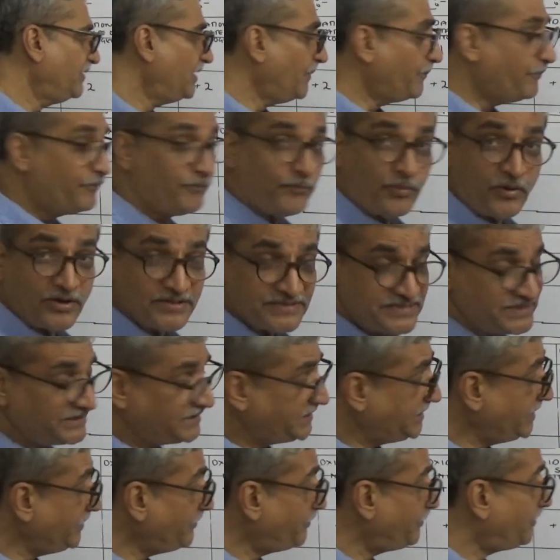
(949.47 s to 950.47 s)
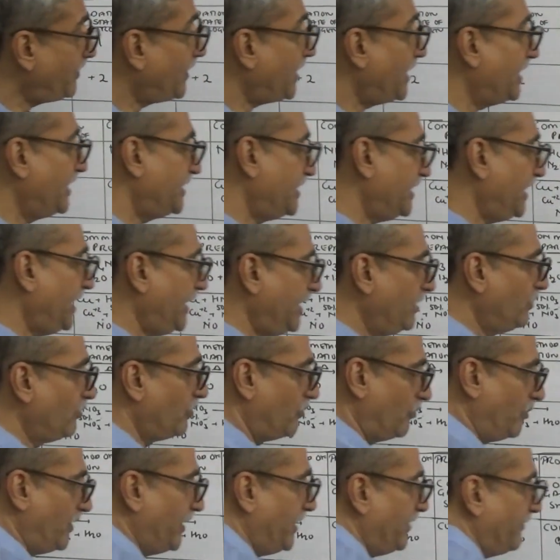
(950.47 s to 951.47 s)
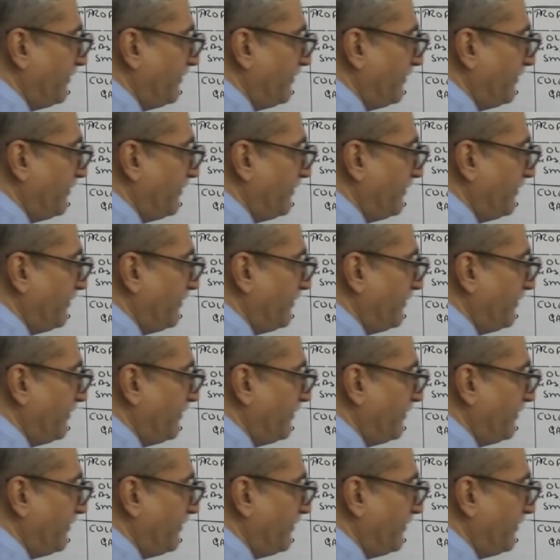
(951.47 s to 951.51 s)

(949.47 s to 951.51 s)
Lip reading: the positive part, NO, when